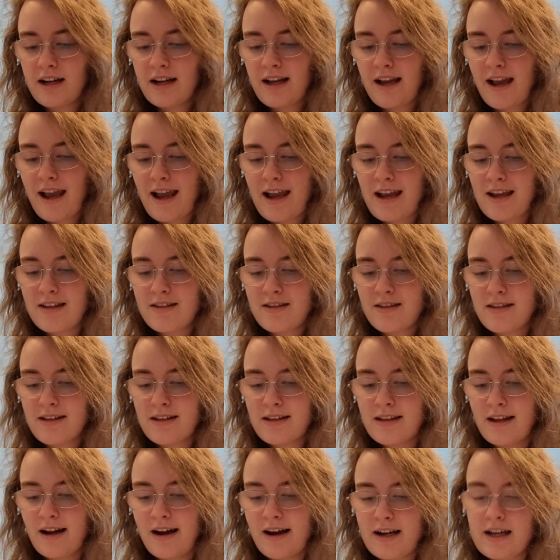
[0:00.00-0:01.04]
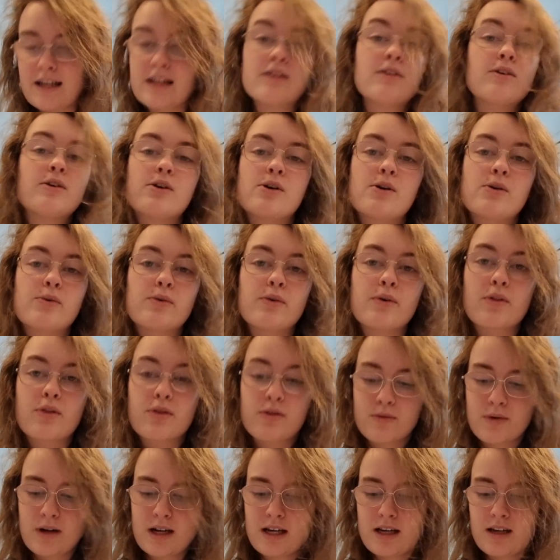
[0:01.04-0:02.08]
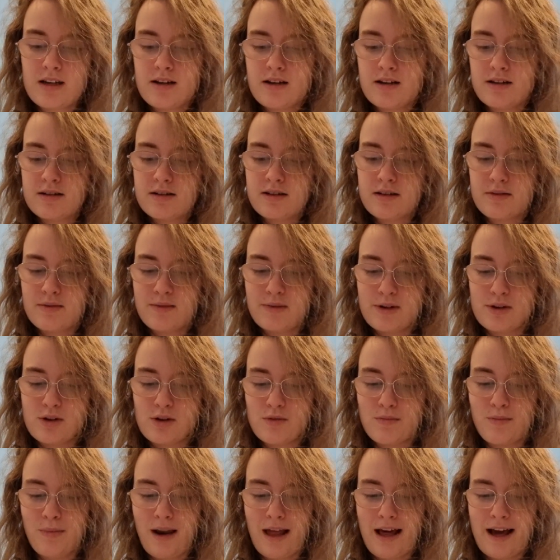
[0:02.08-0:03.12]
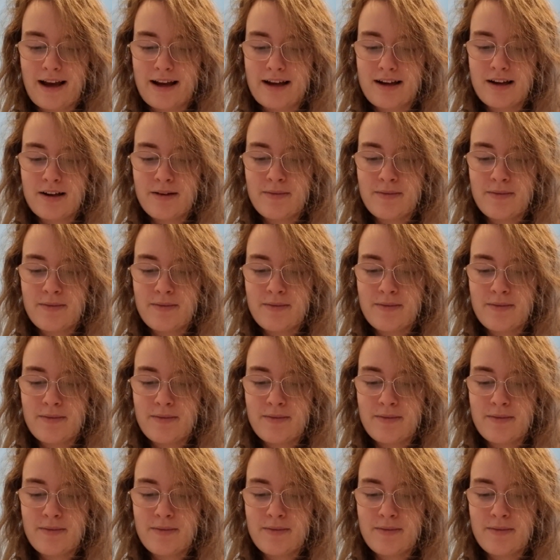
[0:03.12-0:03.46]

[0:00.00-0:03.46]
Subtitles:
8903, which is black.